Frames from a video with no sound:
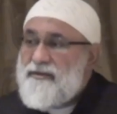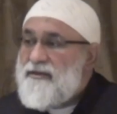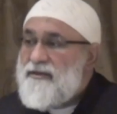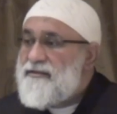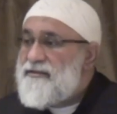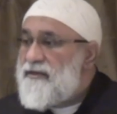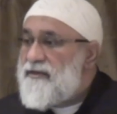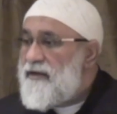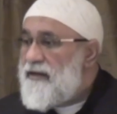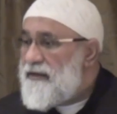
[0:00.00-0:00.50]
He
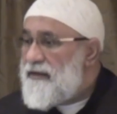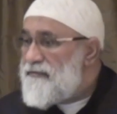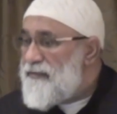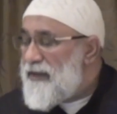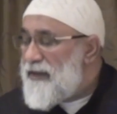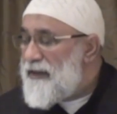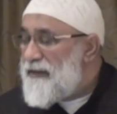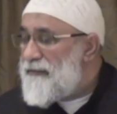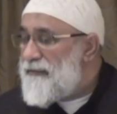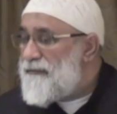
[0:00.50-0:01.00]
is
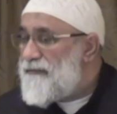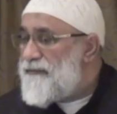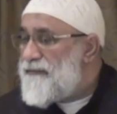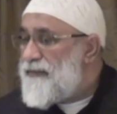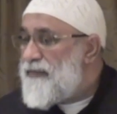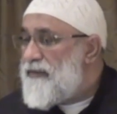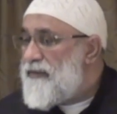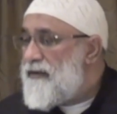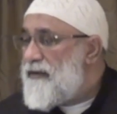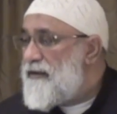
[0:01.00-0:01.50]
Rahman.
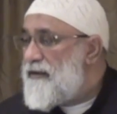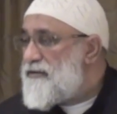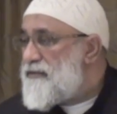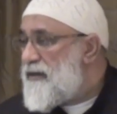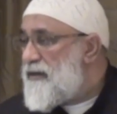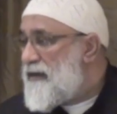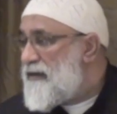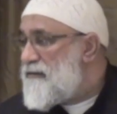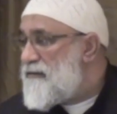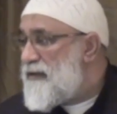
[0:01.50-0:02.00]
His
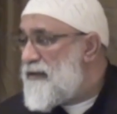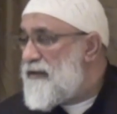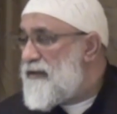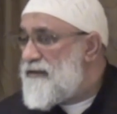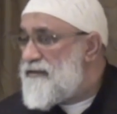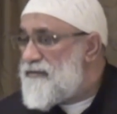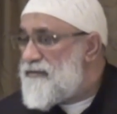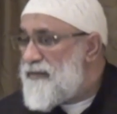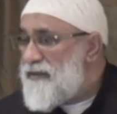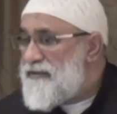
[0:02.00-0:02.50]
Rahman,
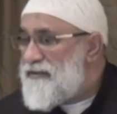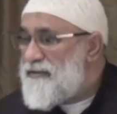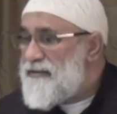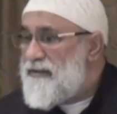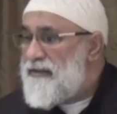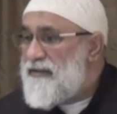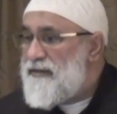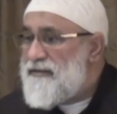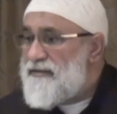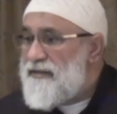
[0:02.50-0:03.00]
His mercy,
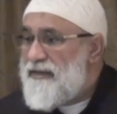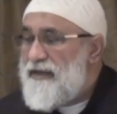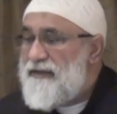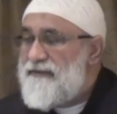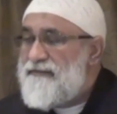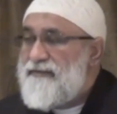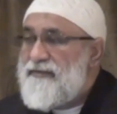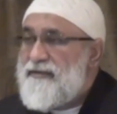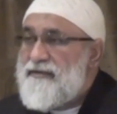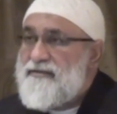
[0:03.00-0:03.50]
His
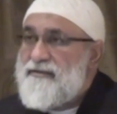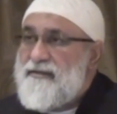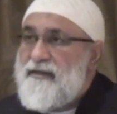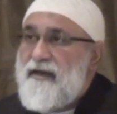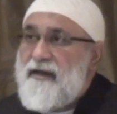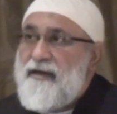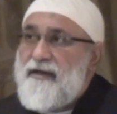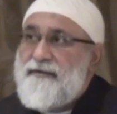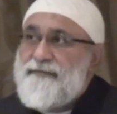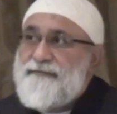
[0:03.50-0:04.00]
love, His
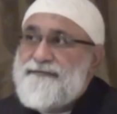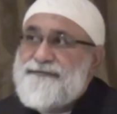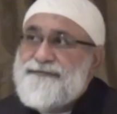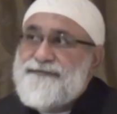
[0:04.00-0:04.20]
care